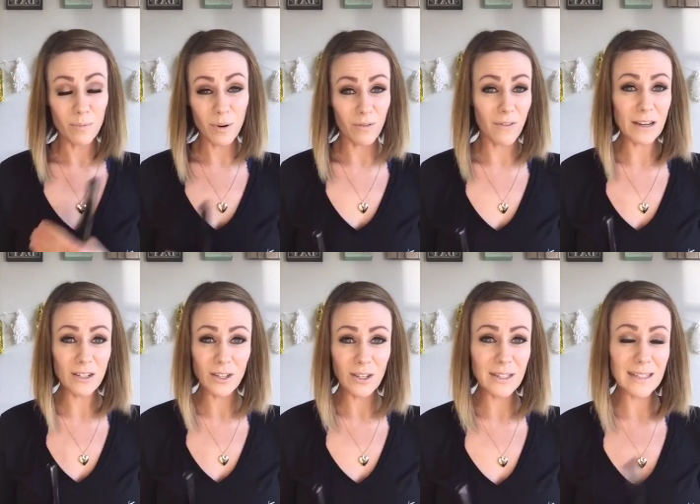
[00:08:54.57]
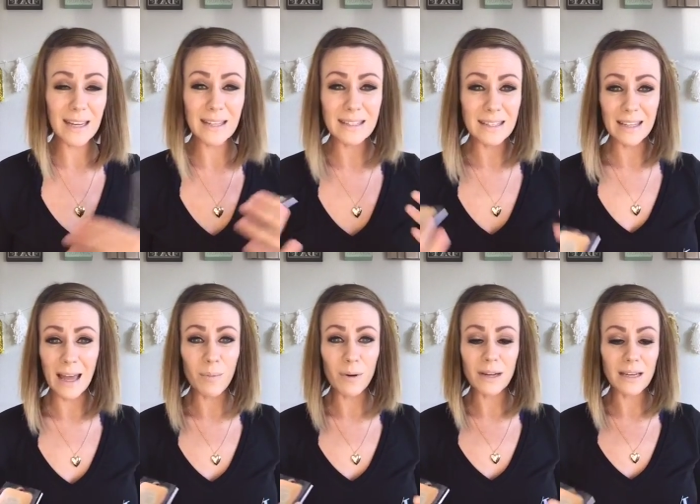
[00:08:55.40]
professionals and
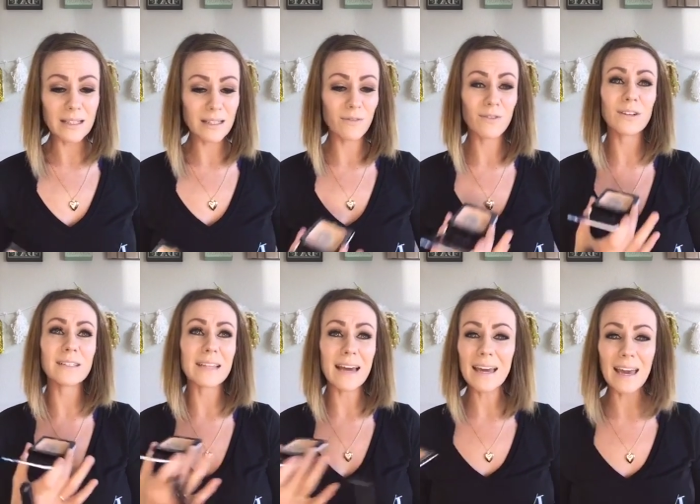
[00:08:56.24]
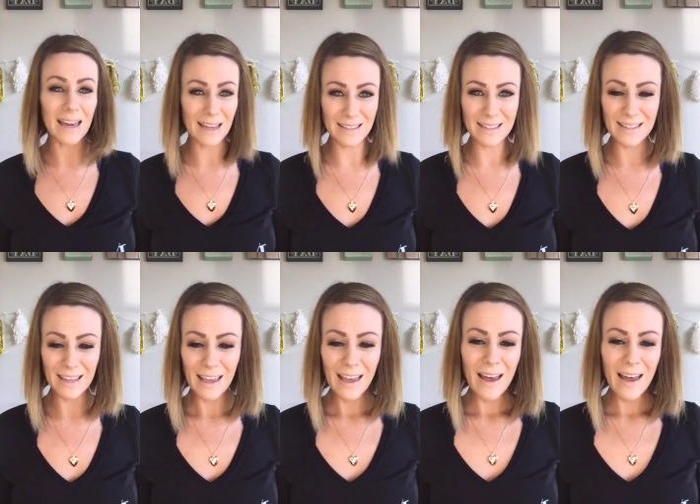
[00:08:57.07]
celebrities for decades.